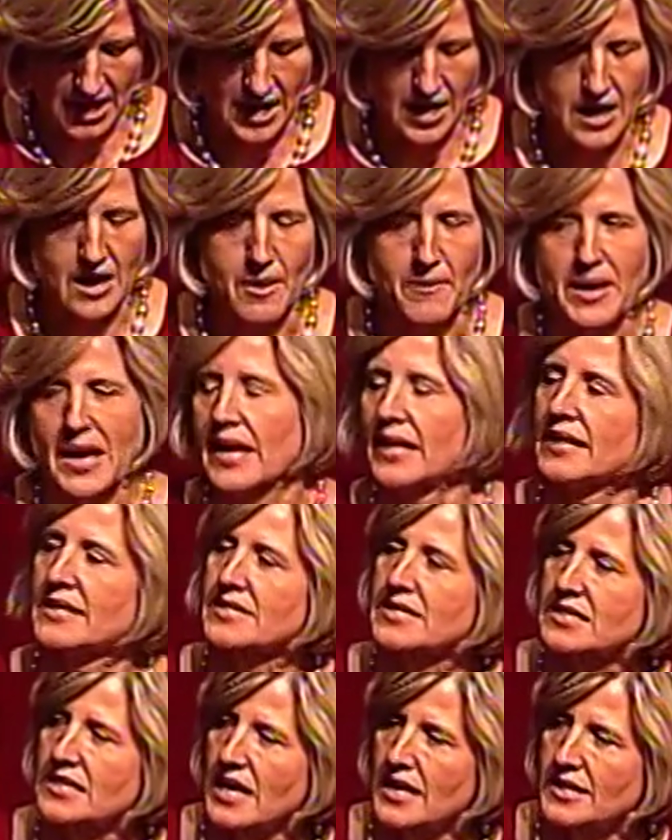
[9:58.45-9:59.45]
And
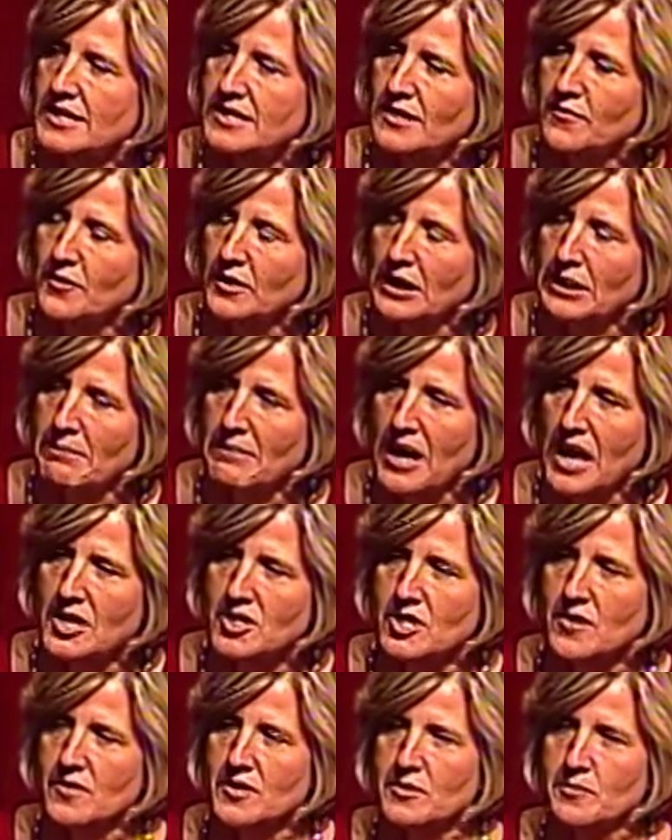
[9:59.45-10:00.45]
it's, if you can
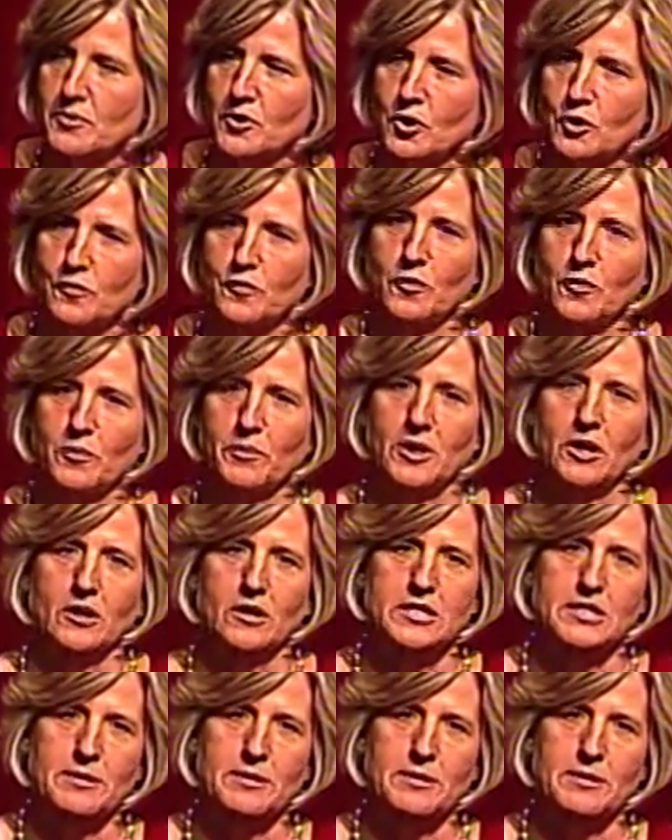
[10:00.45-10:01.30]
imagine this beautiful mural, it's